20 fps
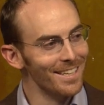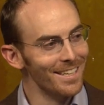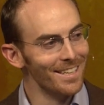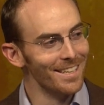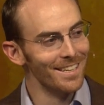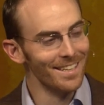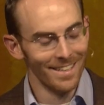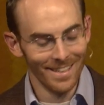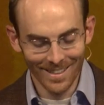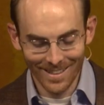
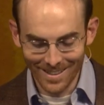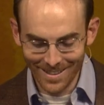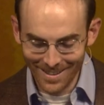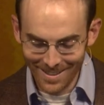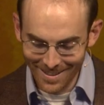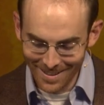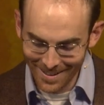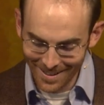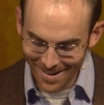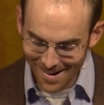
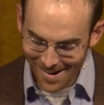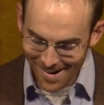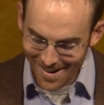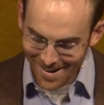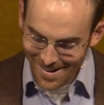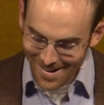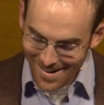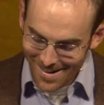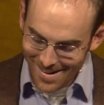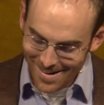
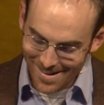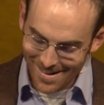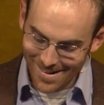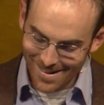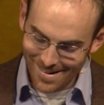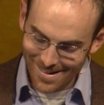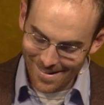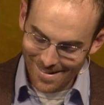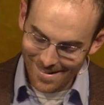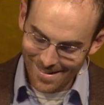
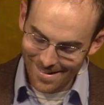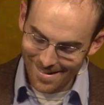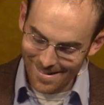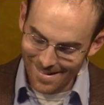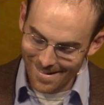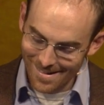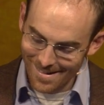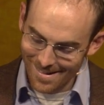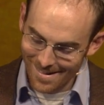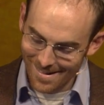
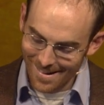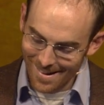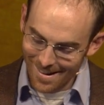Nothing is said.